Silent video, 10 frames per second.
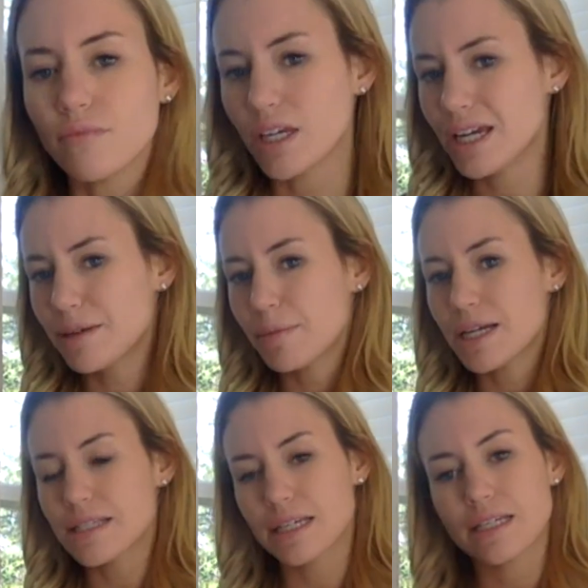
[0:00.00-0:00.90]
And my
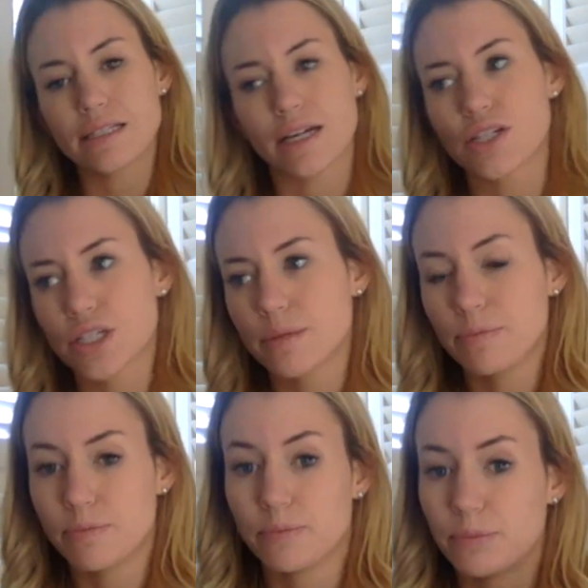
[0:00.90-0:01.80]
skin is
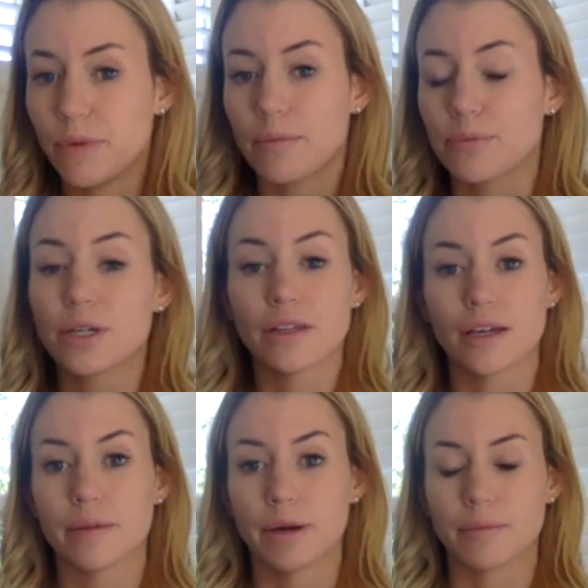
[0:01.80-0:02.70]
actually, I'm pretty
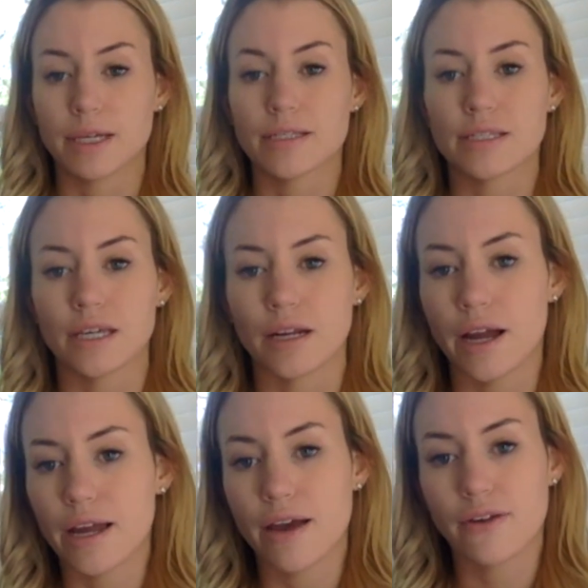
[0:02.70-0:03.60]
lucky about my skin.
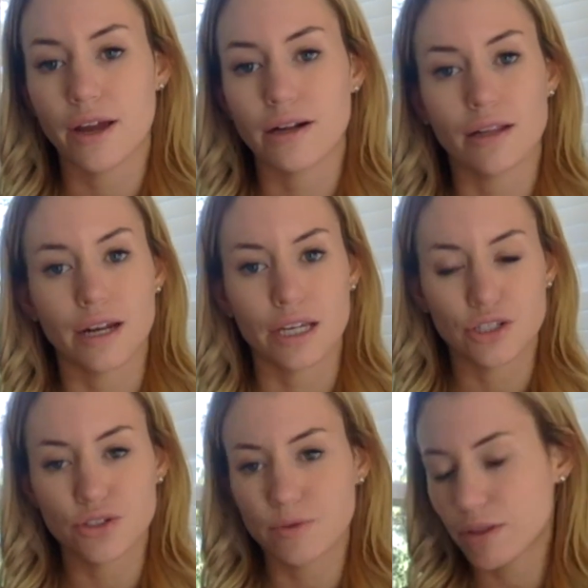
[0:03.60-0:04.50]
I haven't had a lot of
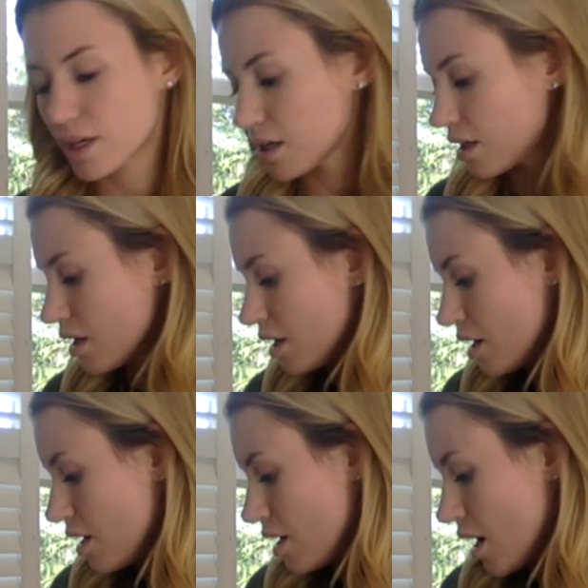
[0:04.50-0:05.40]
issues with it.
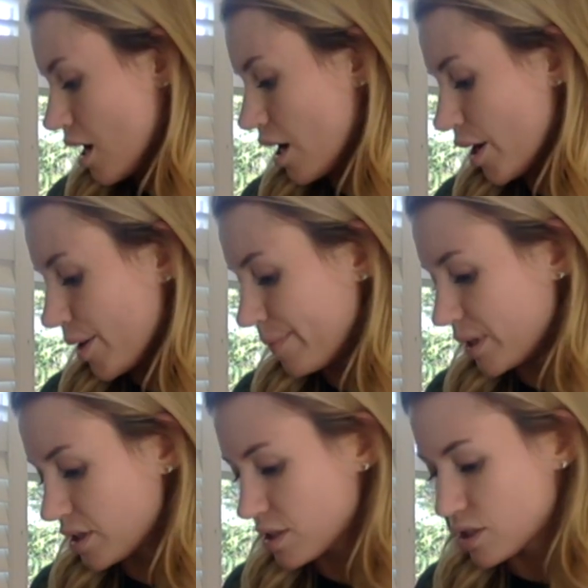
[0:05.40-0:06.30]

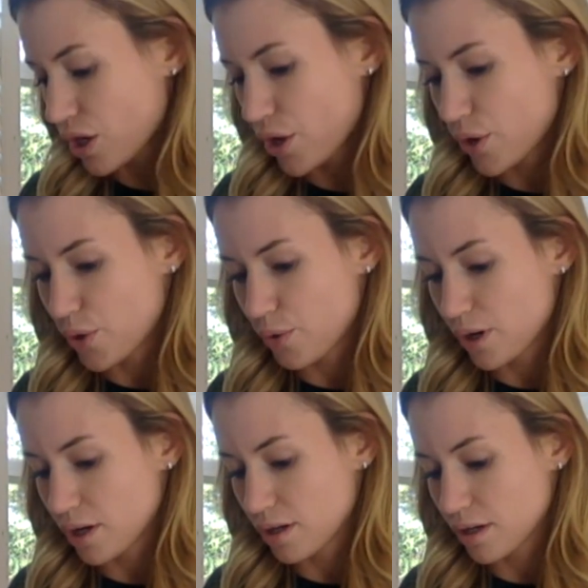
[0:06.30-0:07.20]

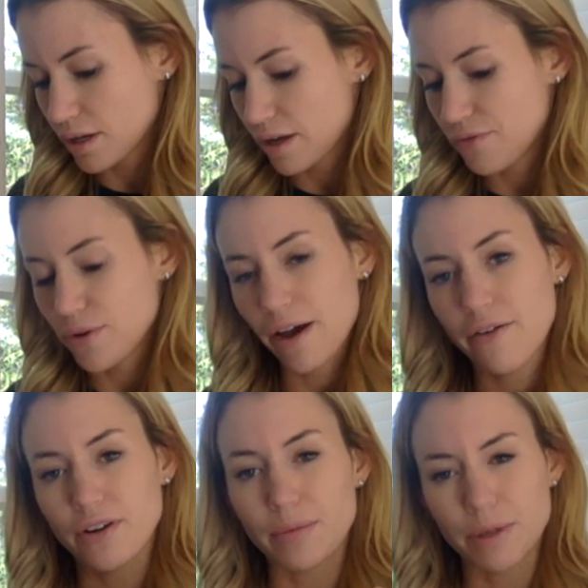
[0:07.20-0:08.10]
So if you
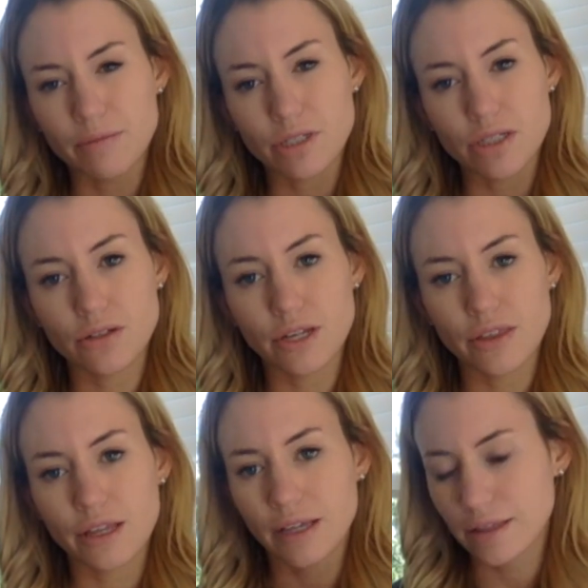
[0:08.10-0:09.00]
have any blemishes or
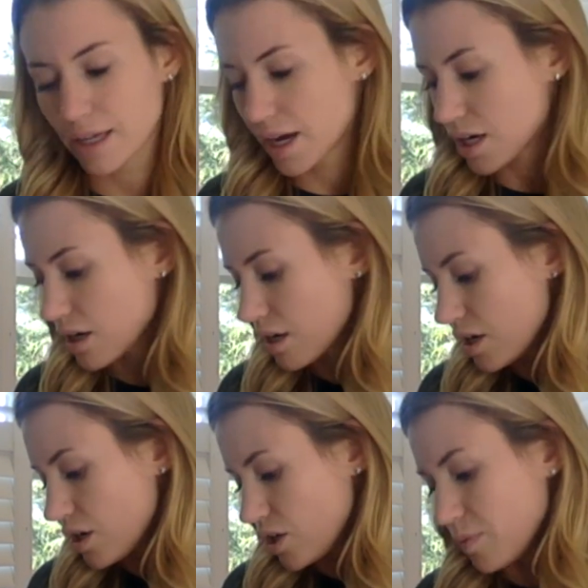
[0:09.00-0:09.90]
anything like that,
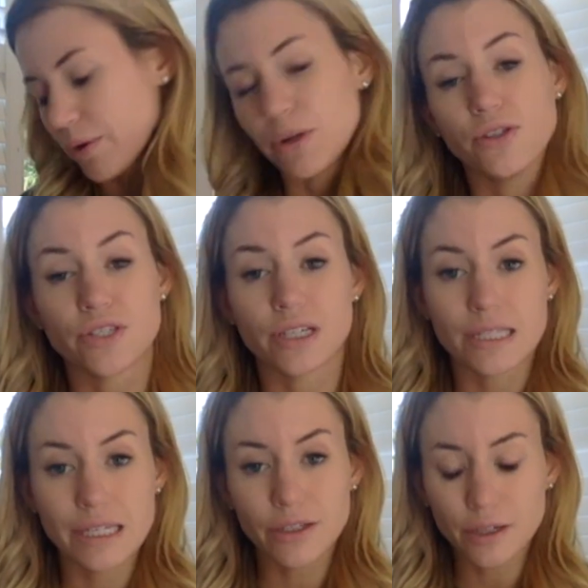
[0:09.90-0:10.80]
you might want to use a
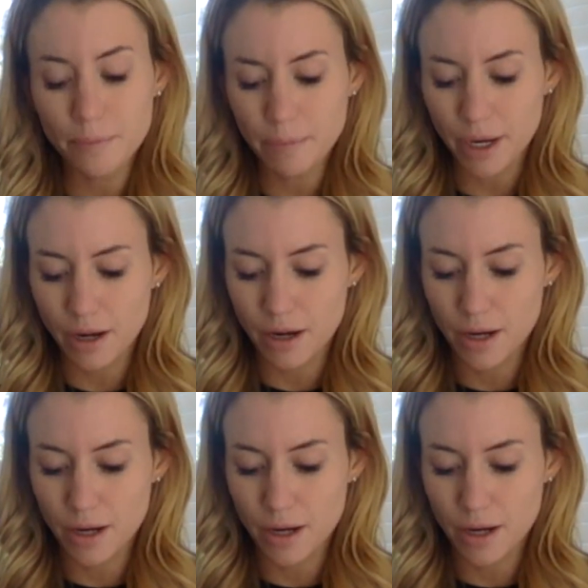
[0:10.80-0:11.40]
concealer. But